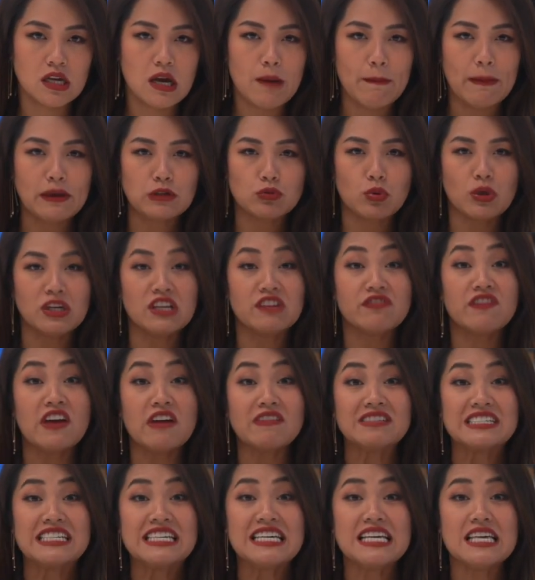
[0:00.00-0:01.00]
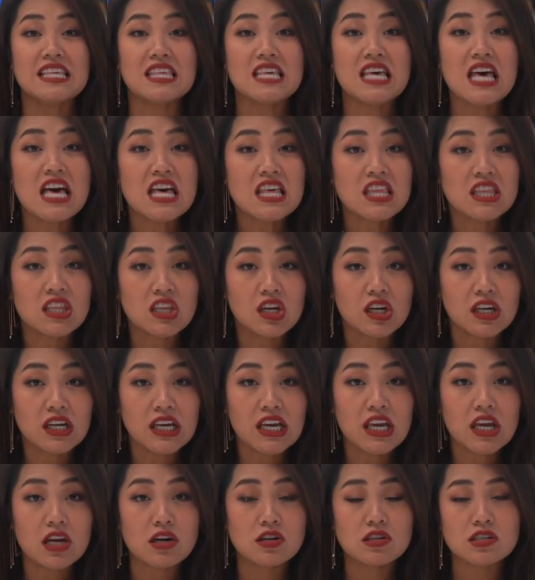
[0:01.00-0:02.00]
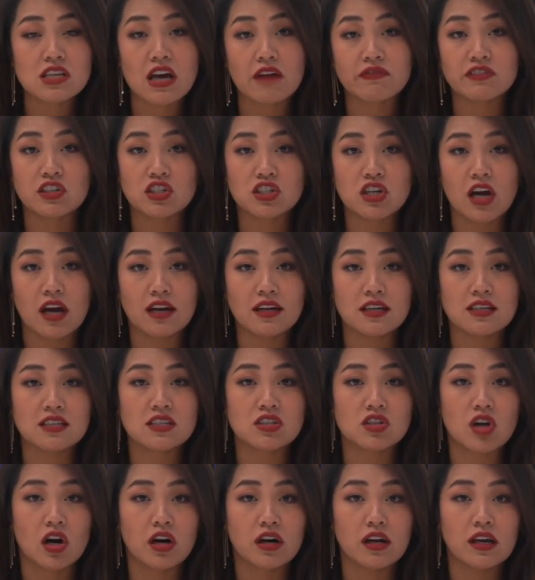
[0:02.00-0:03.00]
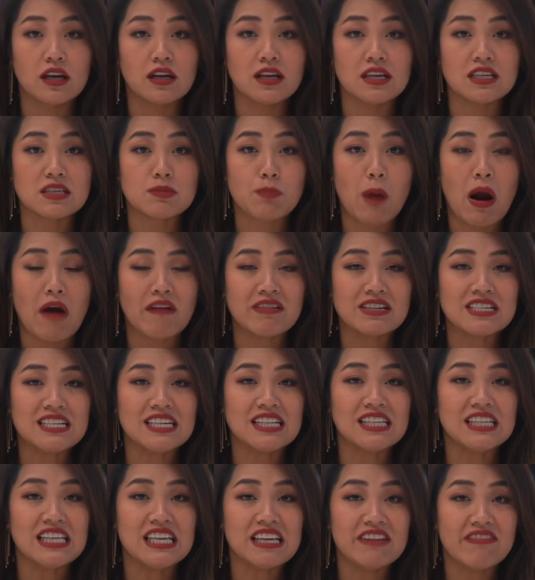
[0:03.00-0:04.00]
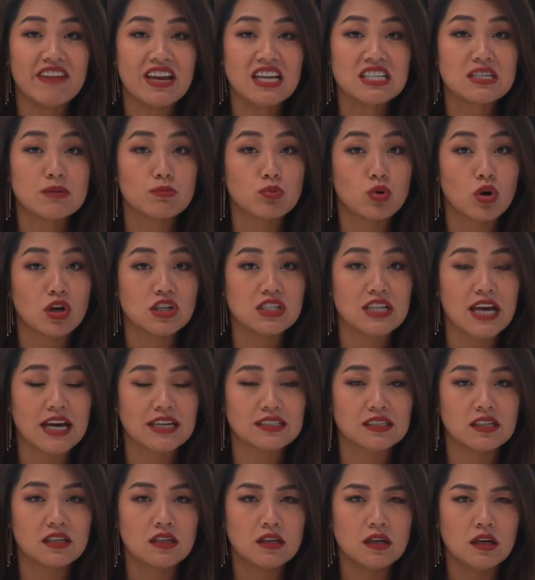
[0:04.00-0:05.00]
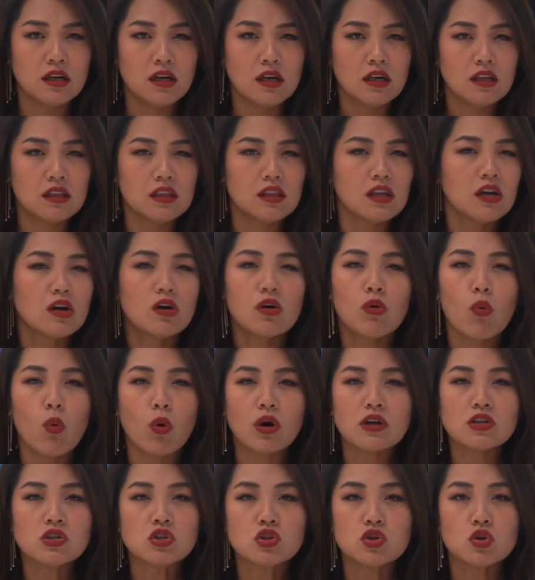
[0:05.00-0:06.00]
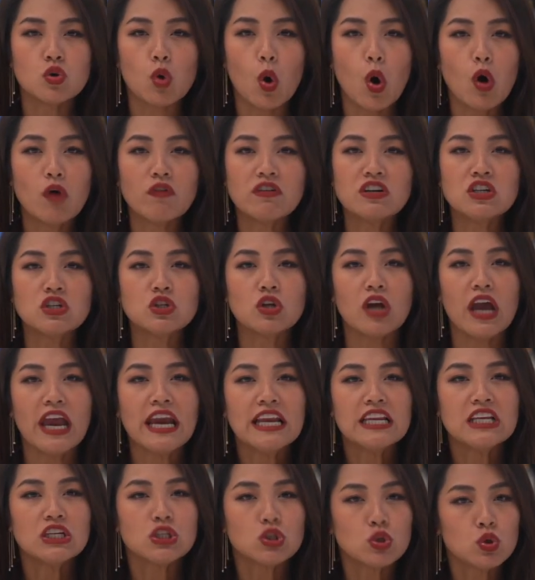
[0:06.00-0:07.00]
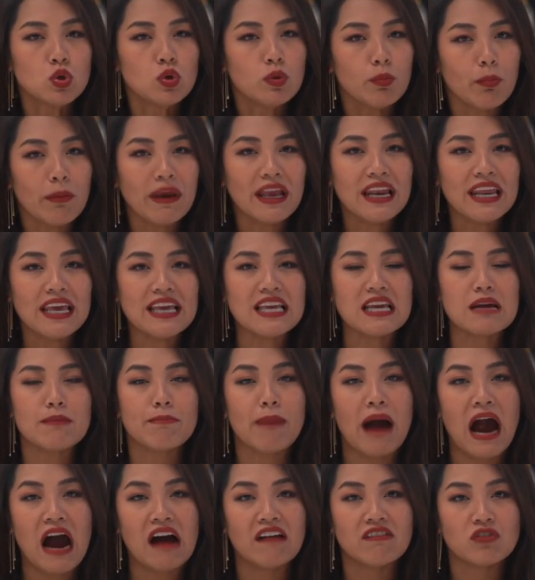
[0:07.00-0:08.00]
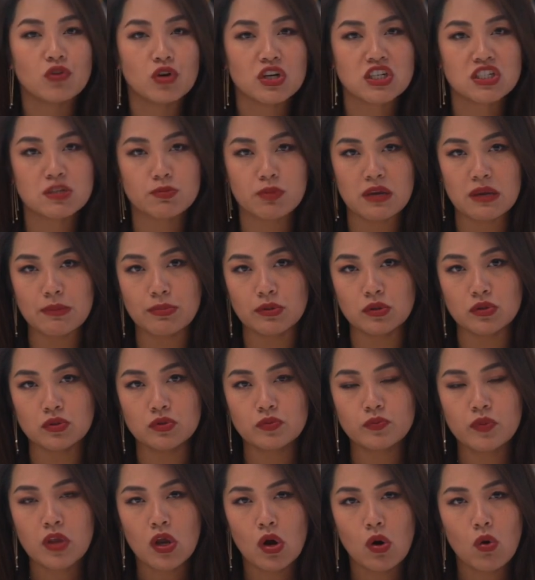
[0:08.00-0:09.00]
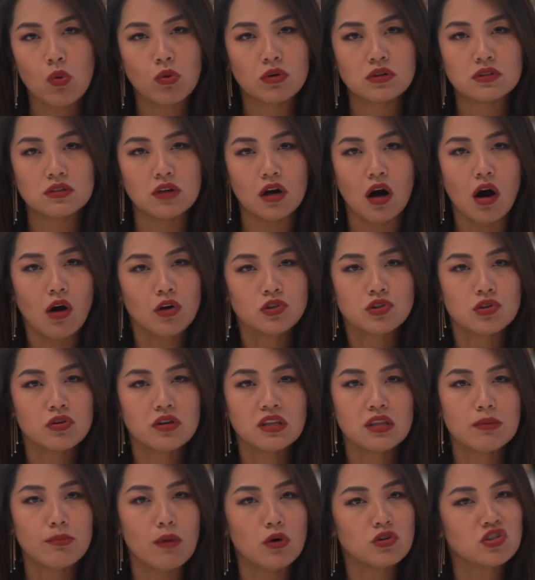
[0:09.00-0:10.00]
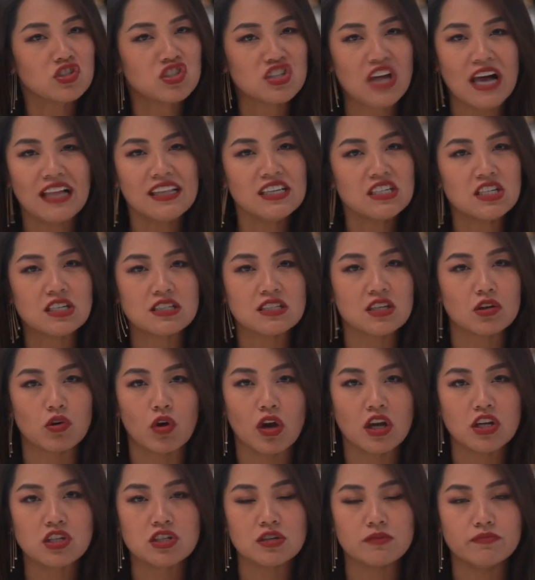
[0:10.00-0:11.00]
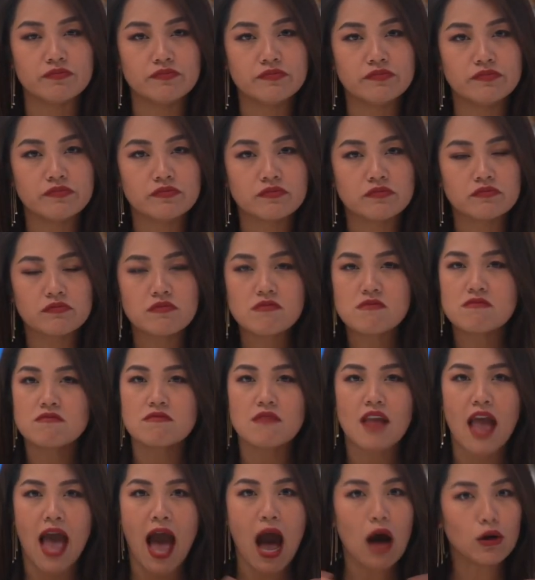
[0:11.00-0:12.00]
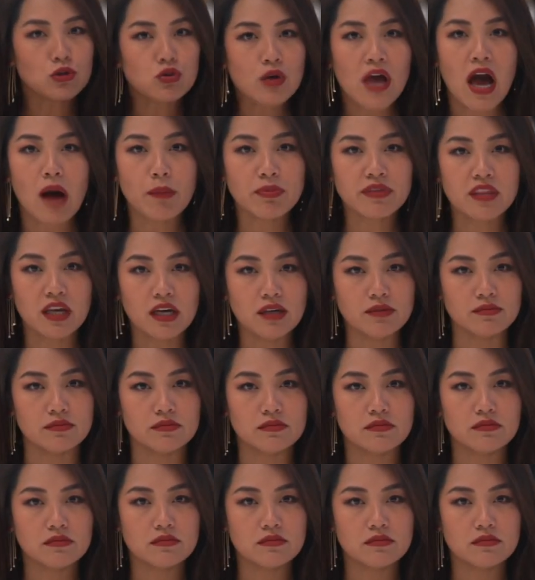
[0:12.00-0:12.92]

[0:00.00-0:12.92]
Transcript: By 2015, 30 years after China started its poverty alleviation project, there were still over 82 million impoverished people who were also in the most challenging situation. How to help them?